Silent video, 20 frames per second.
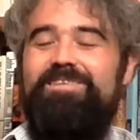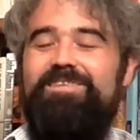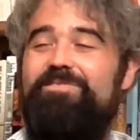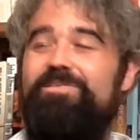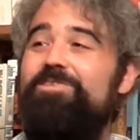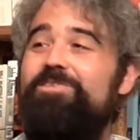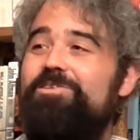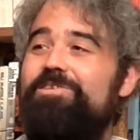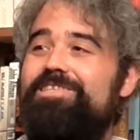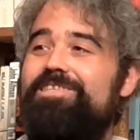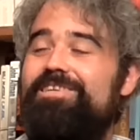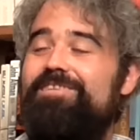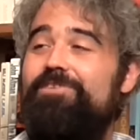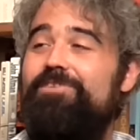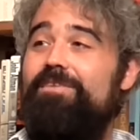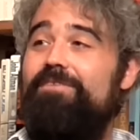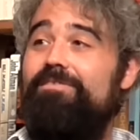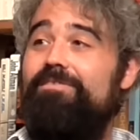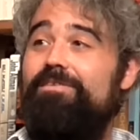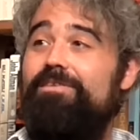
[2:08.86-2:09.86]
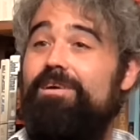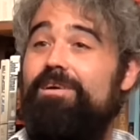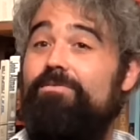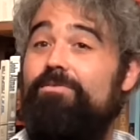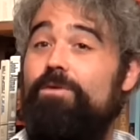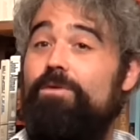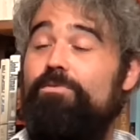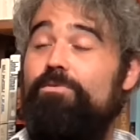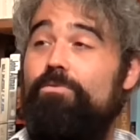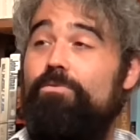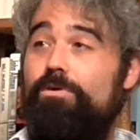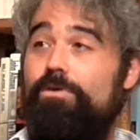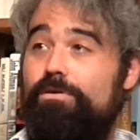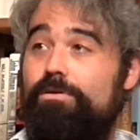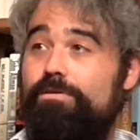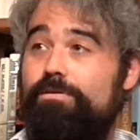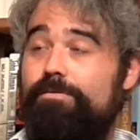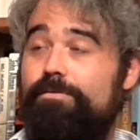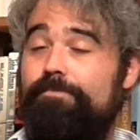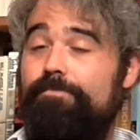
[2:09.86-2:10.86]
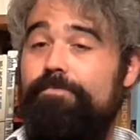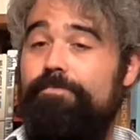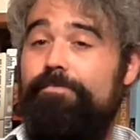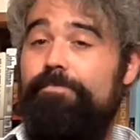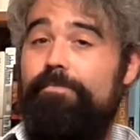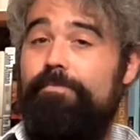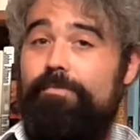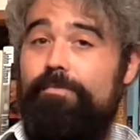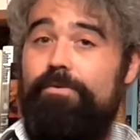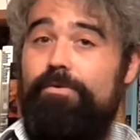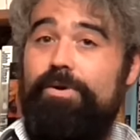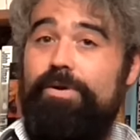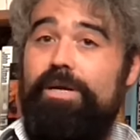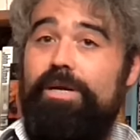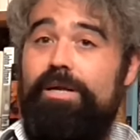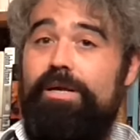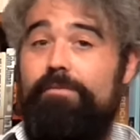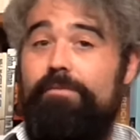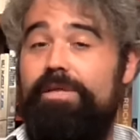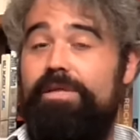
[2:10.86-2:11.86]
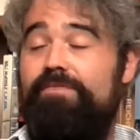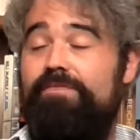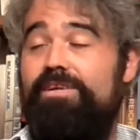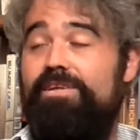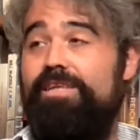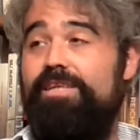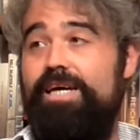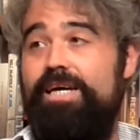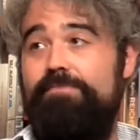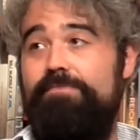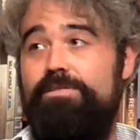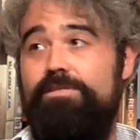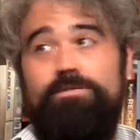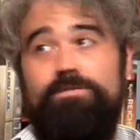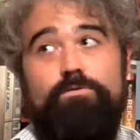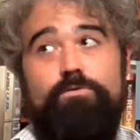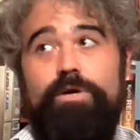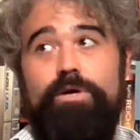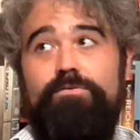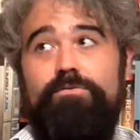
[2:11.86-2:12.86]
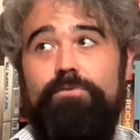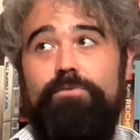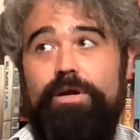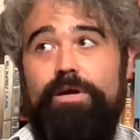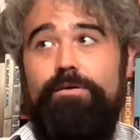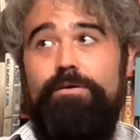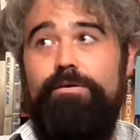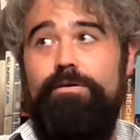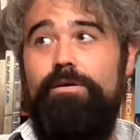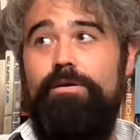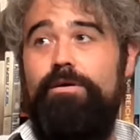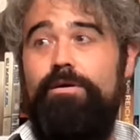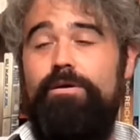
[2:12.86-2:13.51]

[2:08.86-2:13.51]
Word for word: Individuals that travel around the world during uh, medieval times is quite rare.